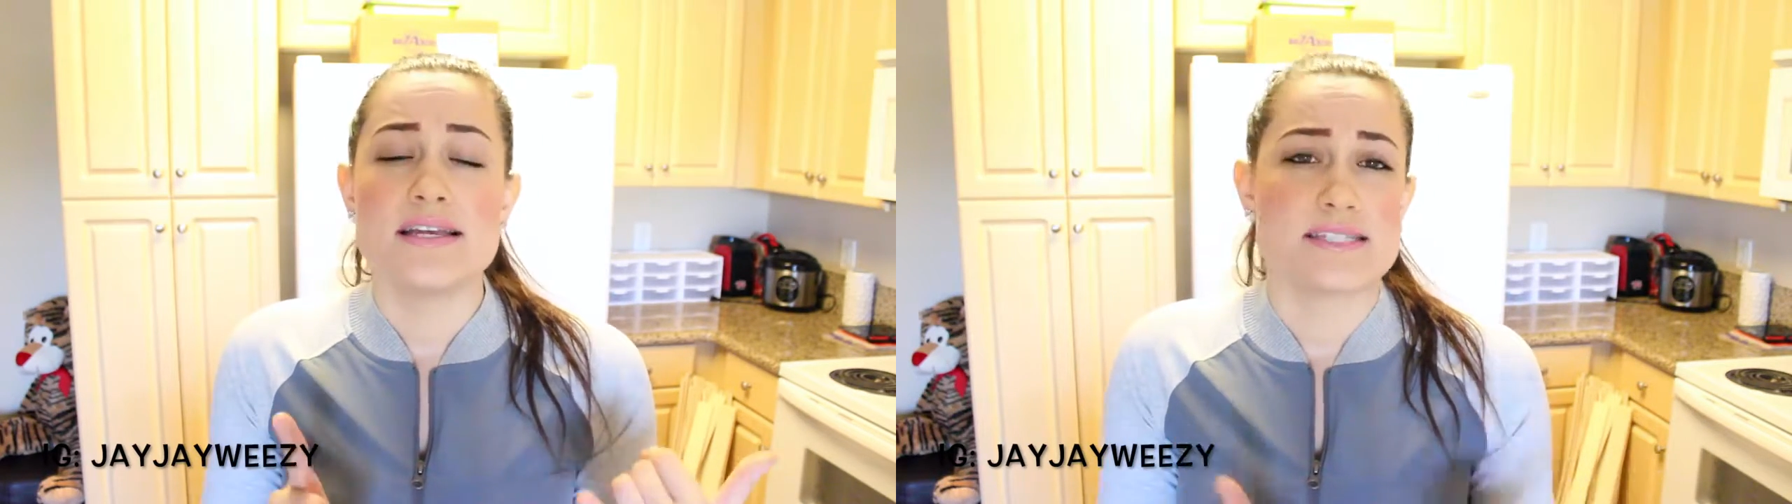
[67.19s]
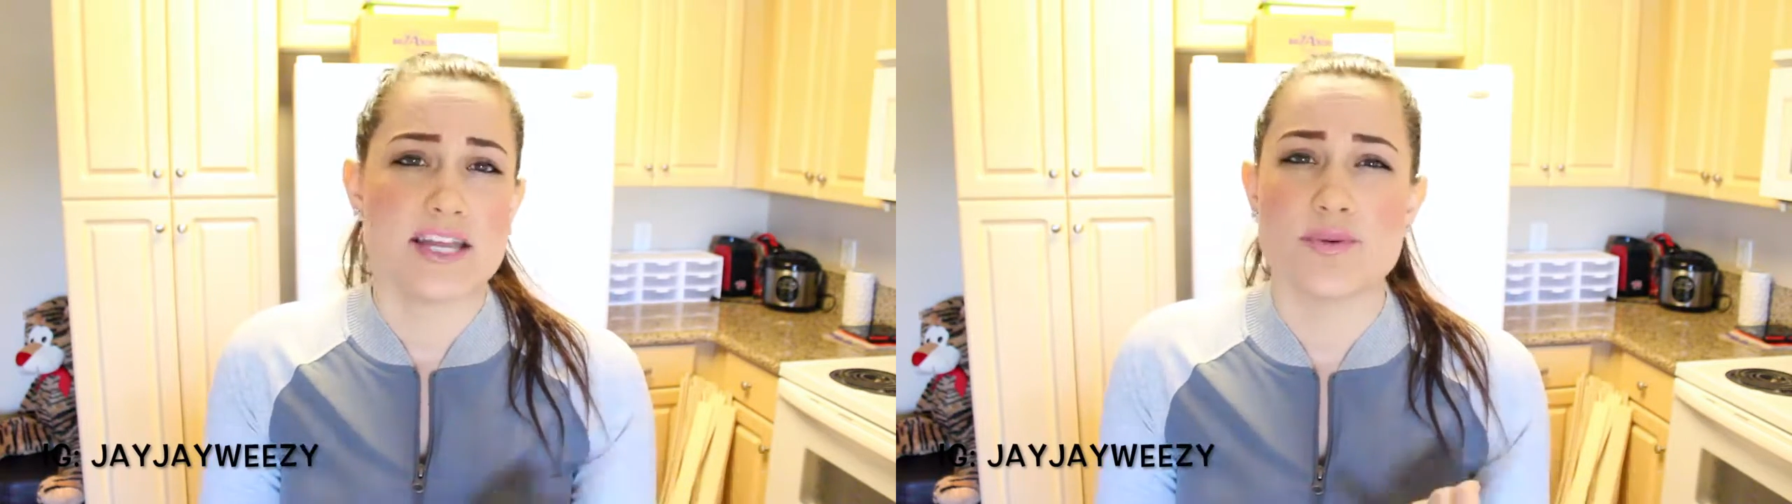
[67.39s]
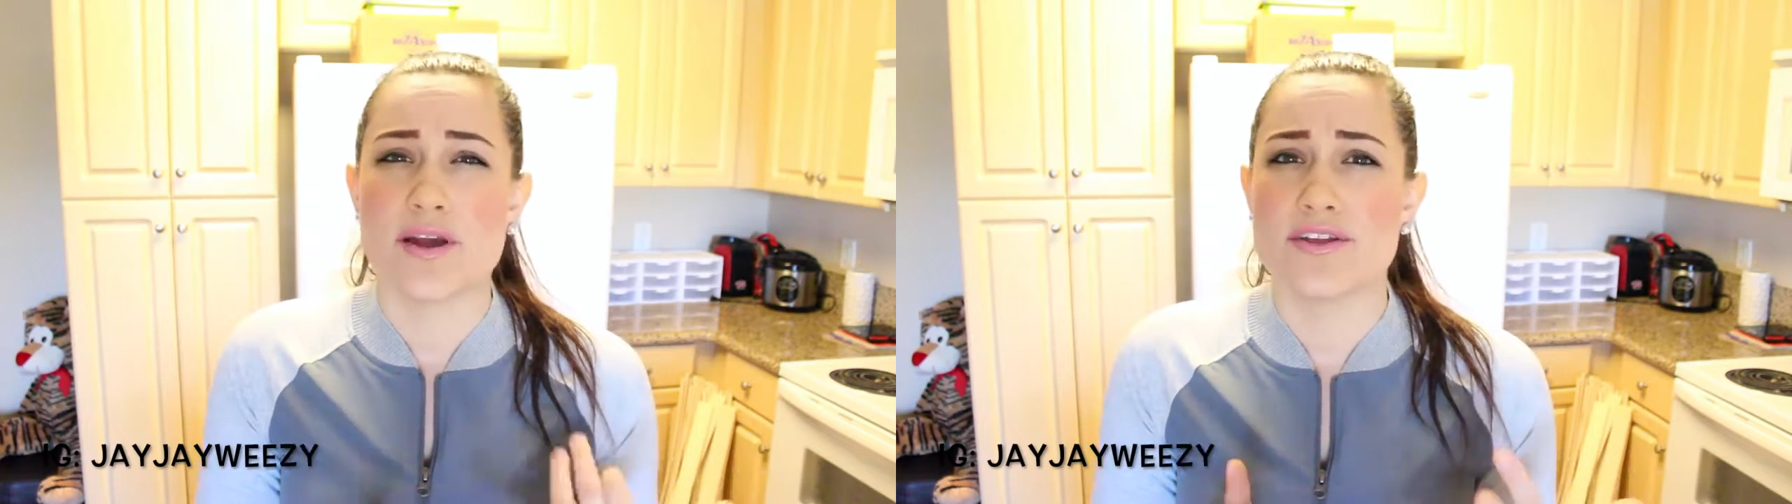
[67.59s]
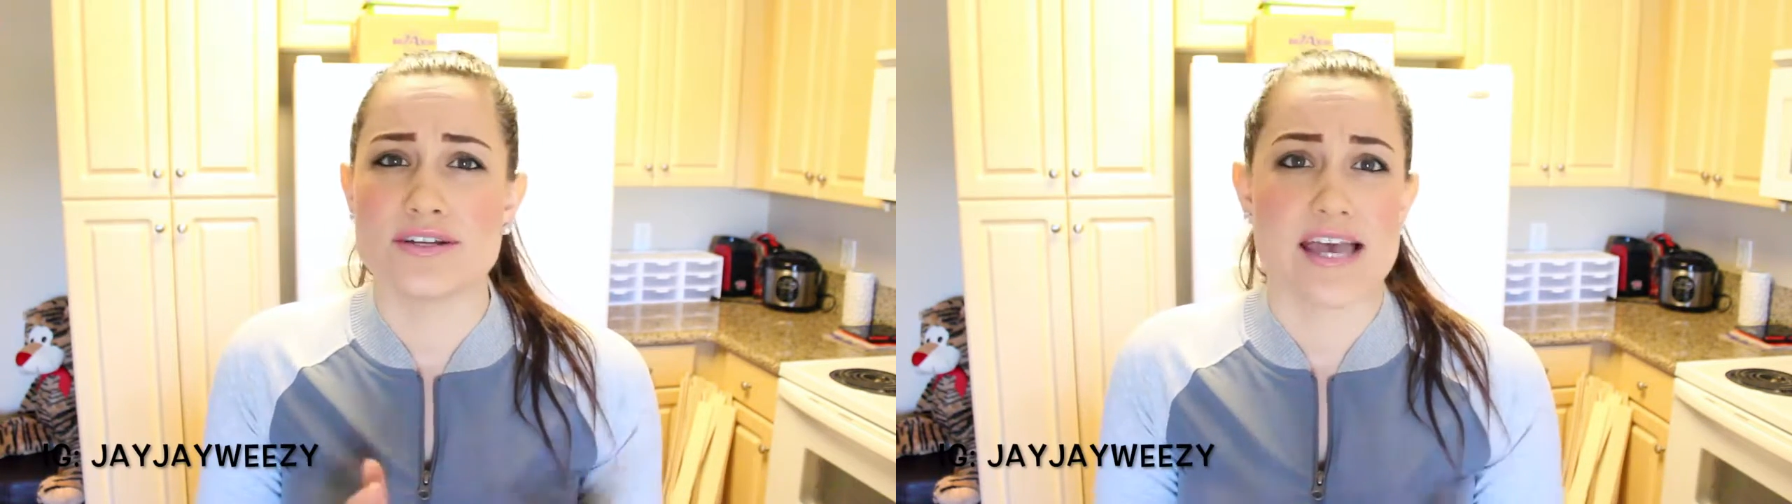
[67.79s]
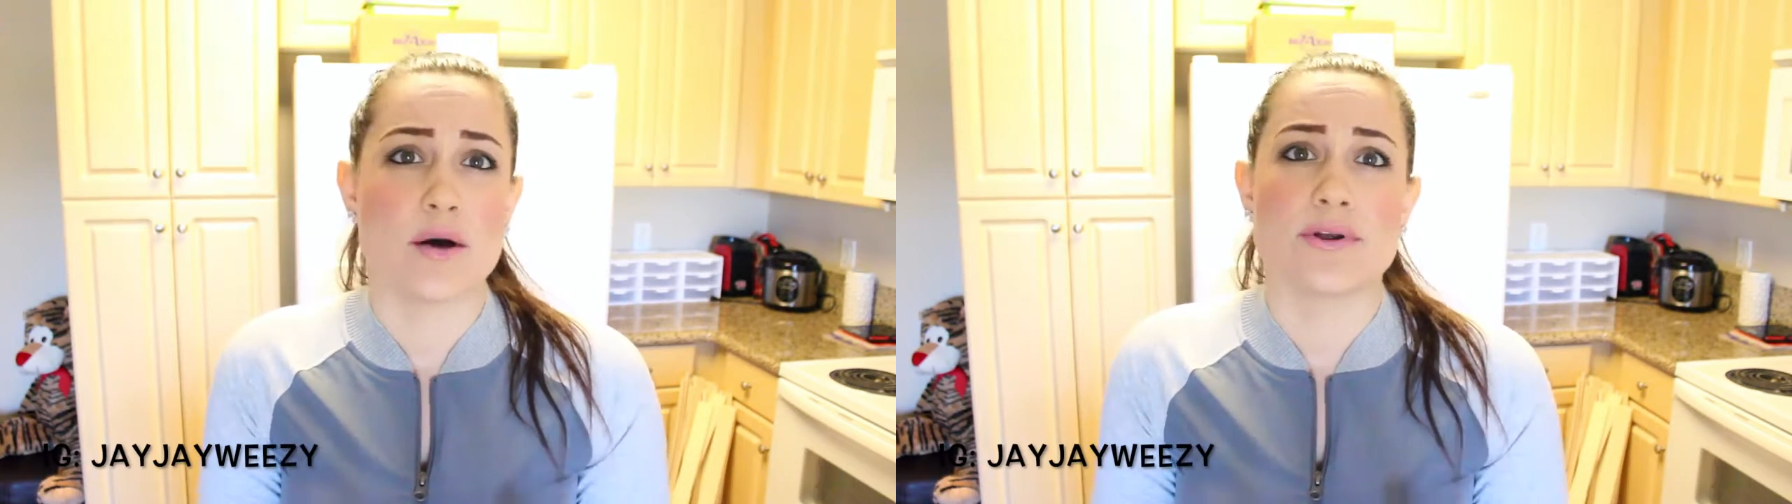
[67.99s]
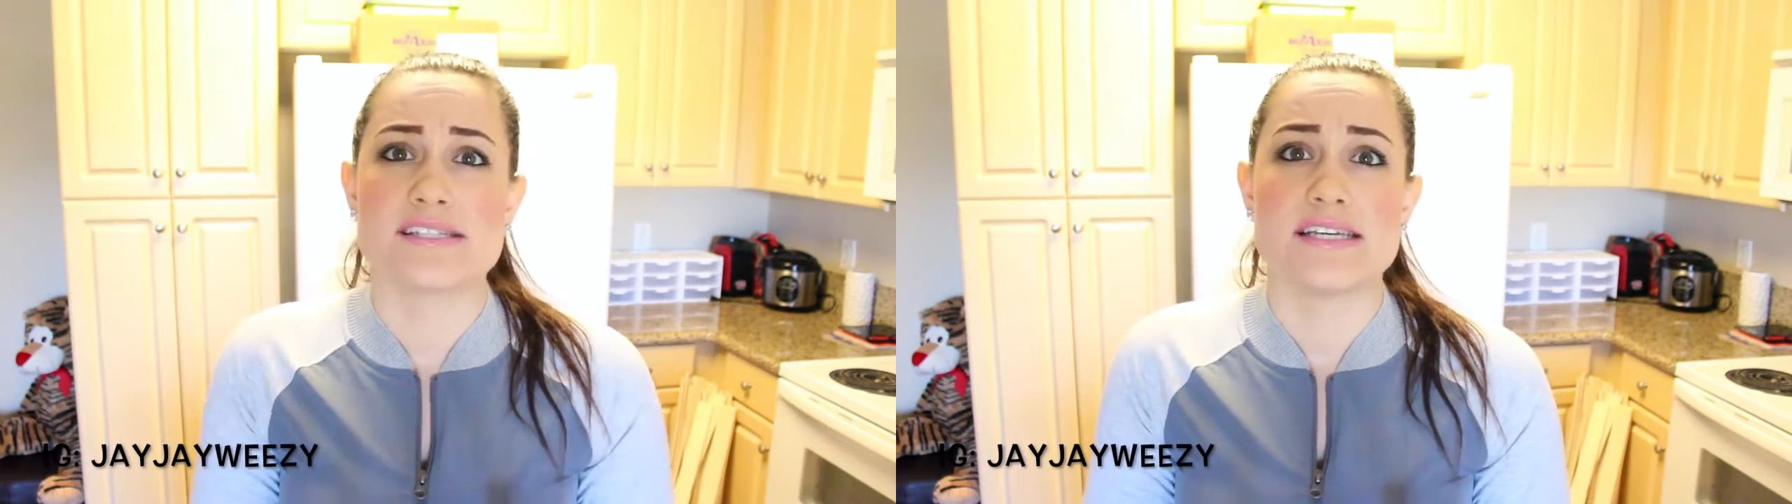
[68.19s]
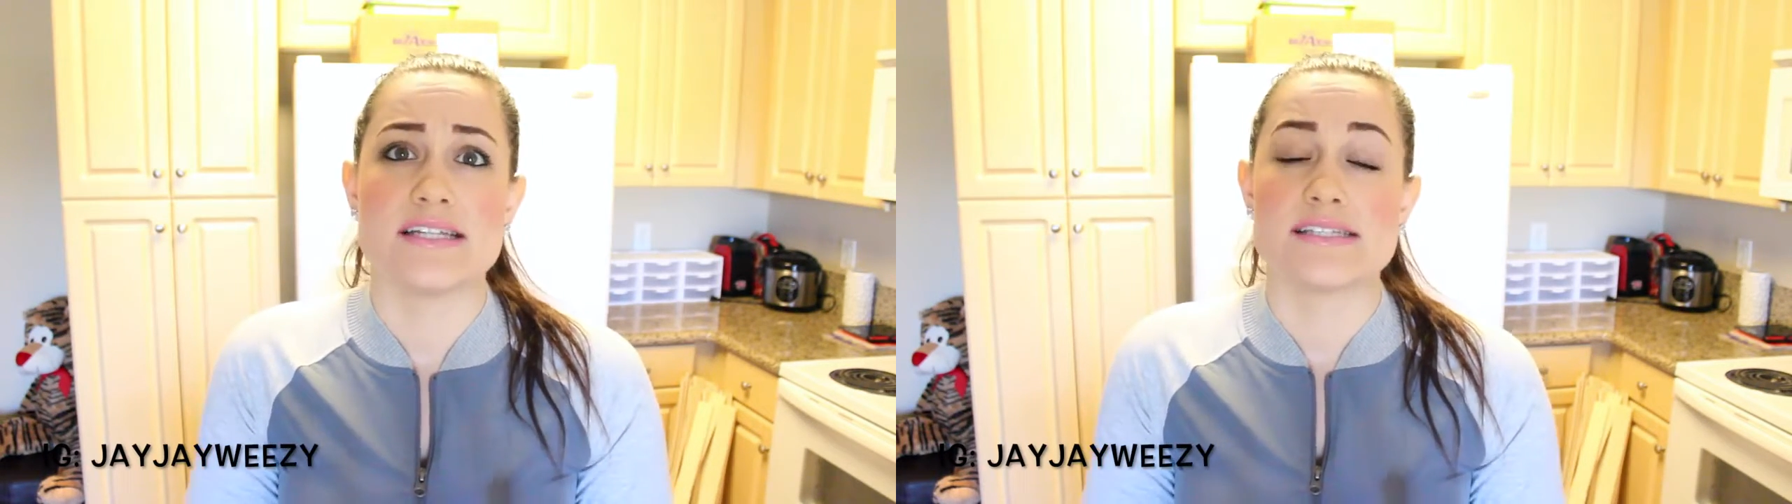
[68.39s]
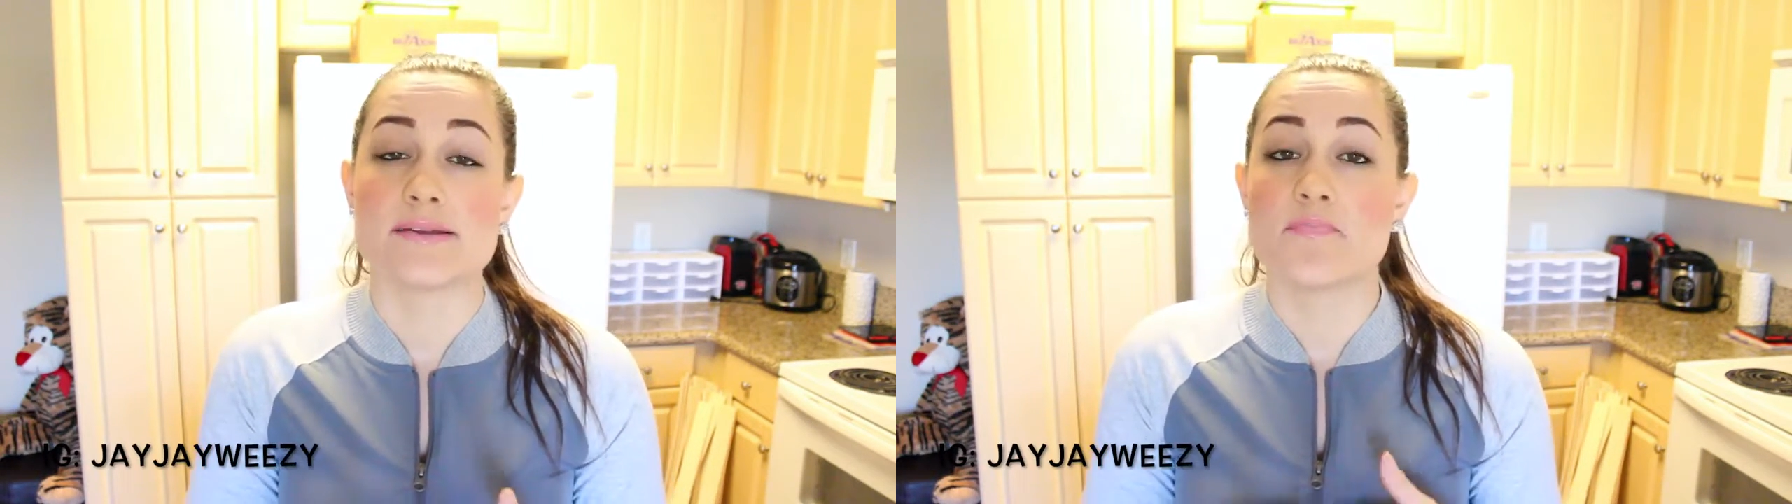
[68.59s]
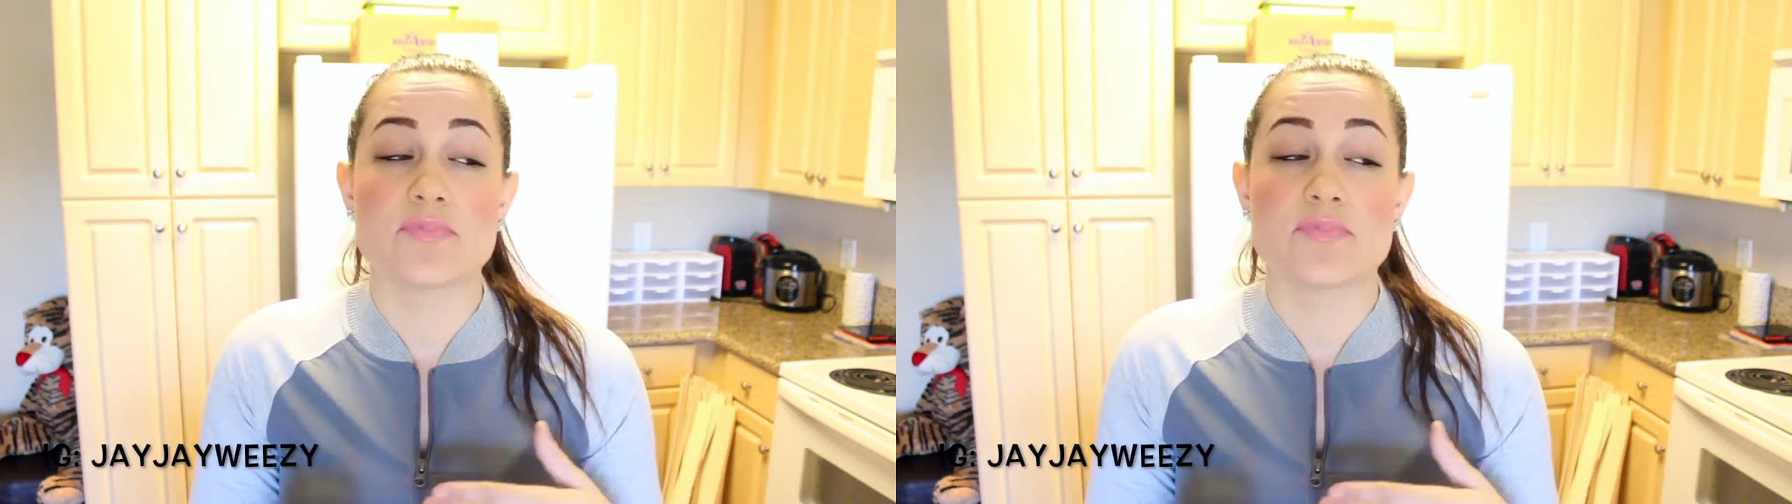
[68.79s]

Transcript: Stater Brothers, Albertsons.